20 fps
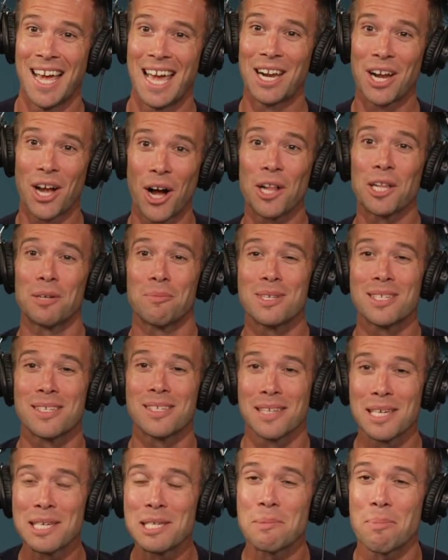and call him a
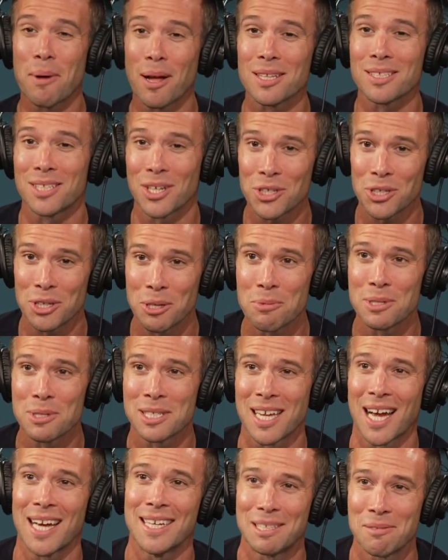sleazy politician that
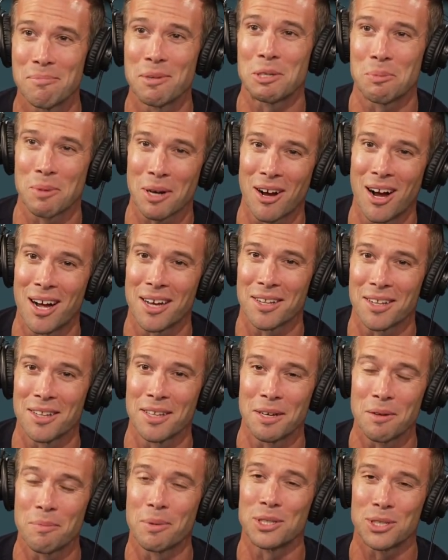was tied to Mitch
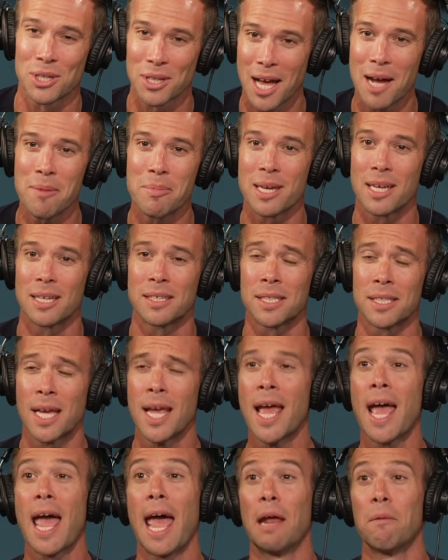McConnell and a bunch of lobbyists.
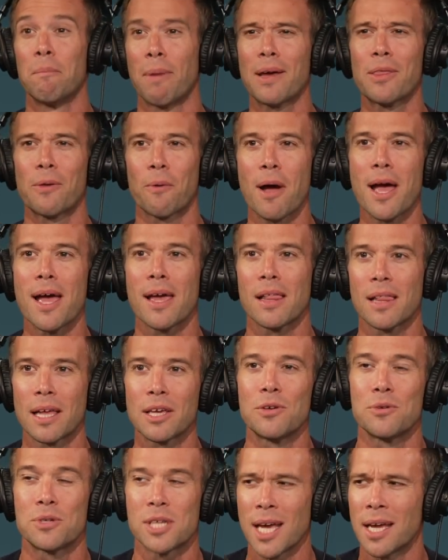And by the way,
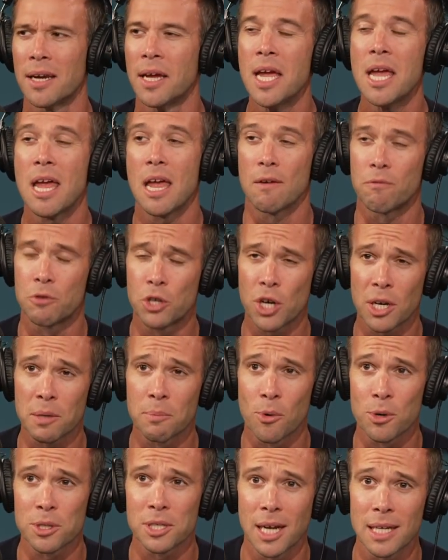like you said, if Chuck
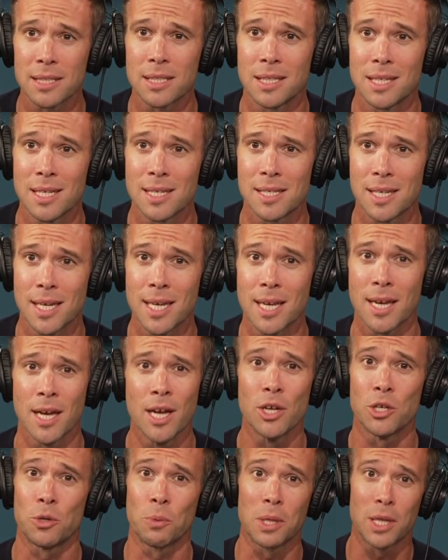Morse got to D.C.,
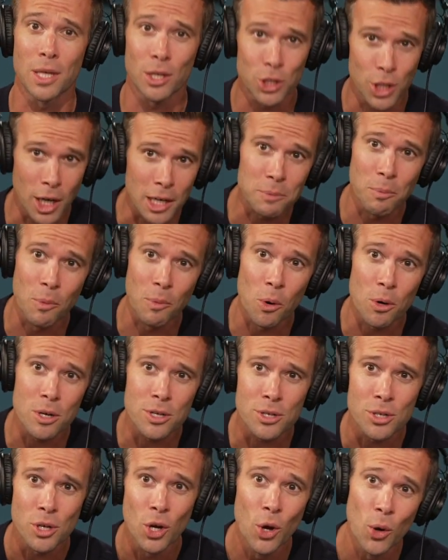do we think Chuck
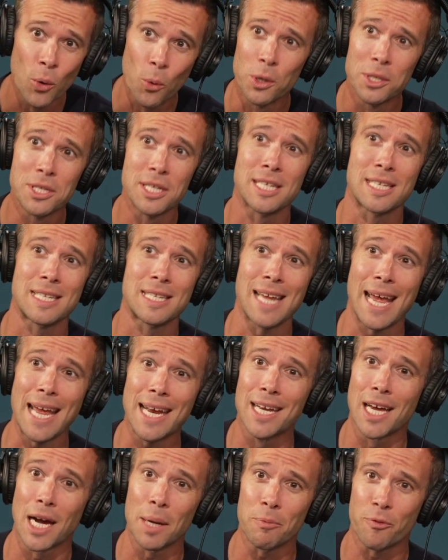Morse would
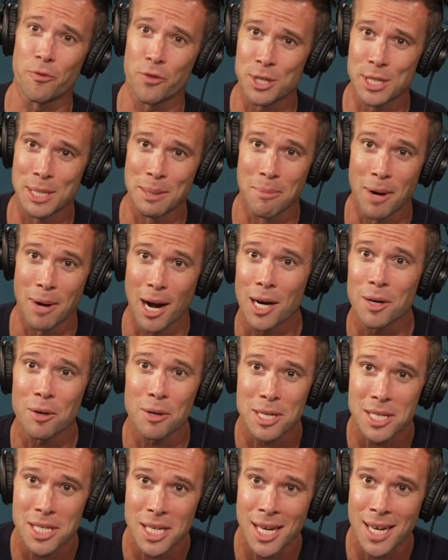stand up for
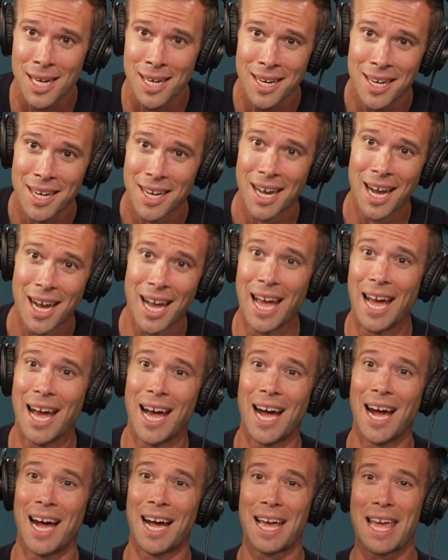democracy
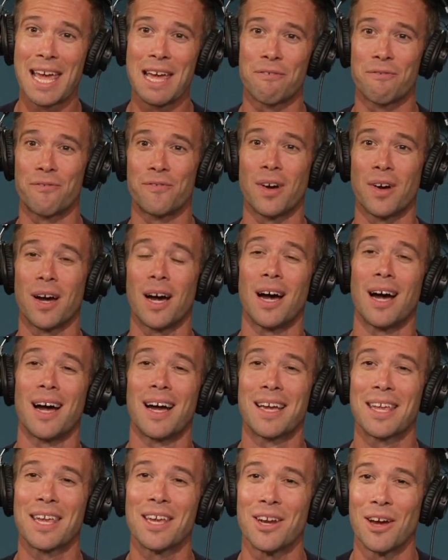if
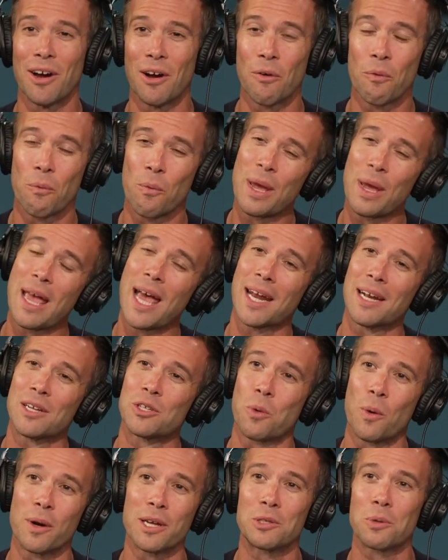we had a
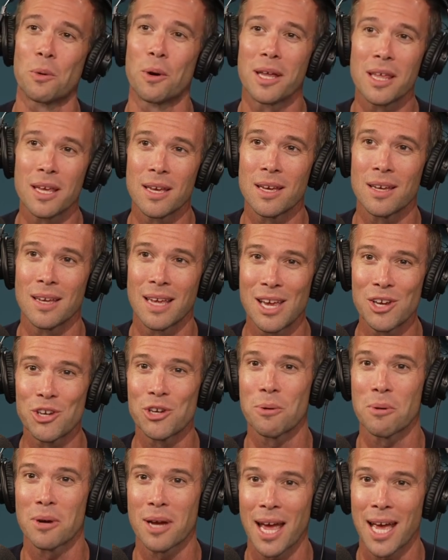2020
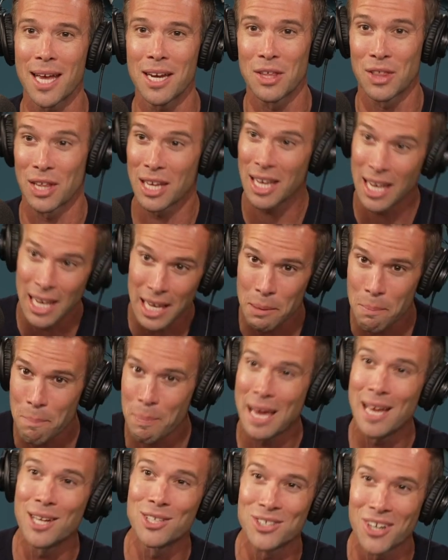issue again? You think he'd
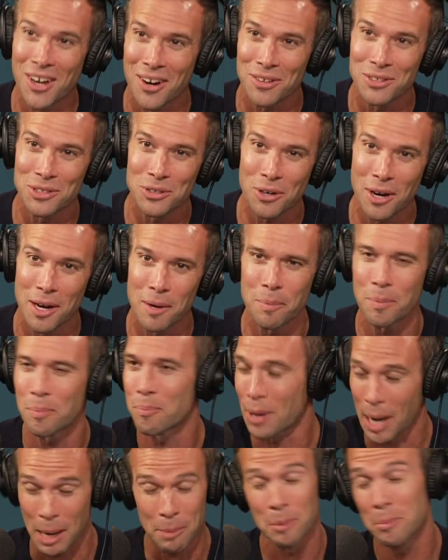impeach Donald Trump?
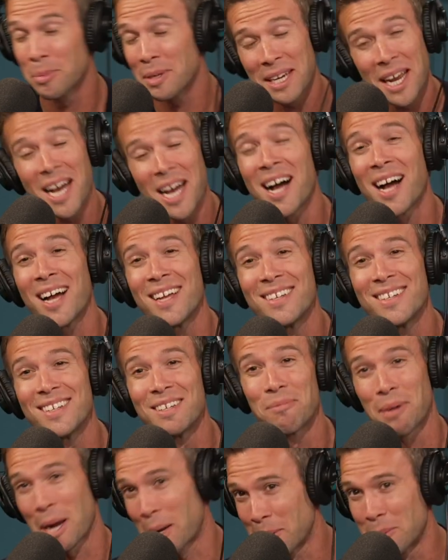Probably not.
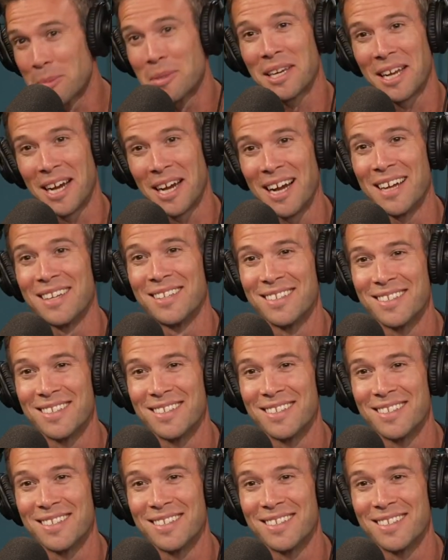Probably not.